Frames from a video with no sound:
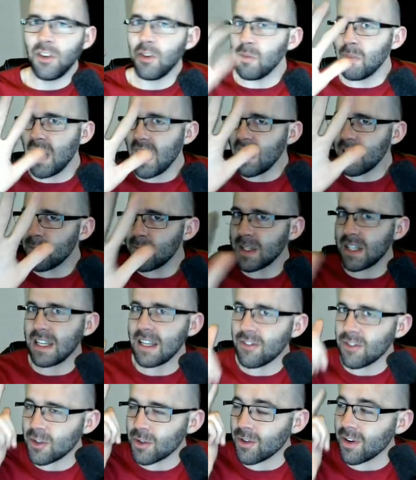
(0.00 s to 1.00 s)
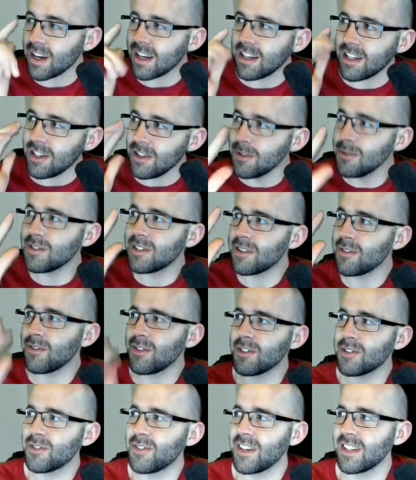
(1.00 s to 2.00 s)
You may have been even trying to use
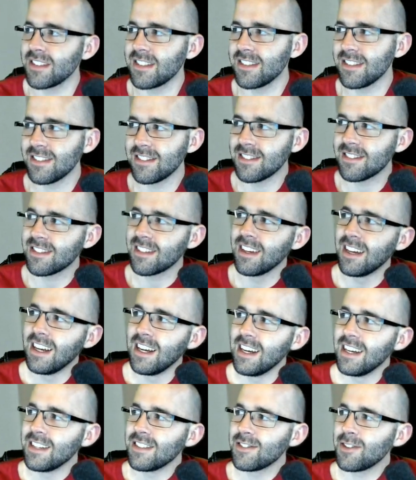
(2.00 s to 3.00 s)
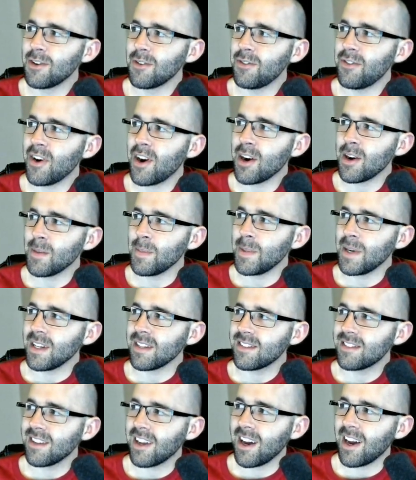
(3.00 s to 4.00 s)
inverse functions so far,
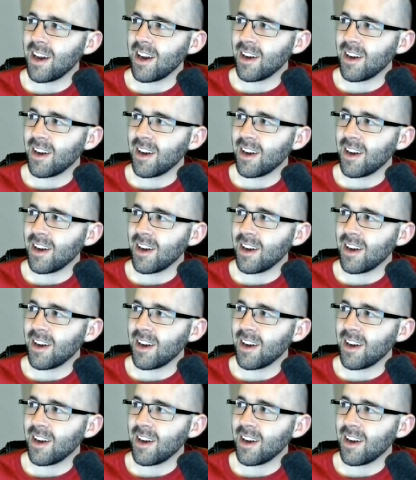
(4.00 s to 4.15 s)
but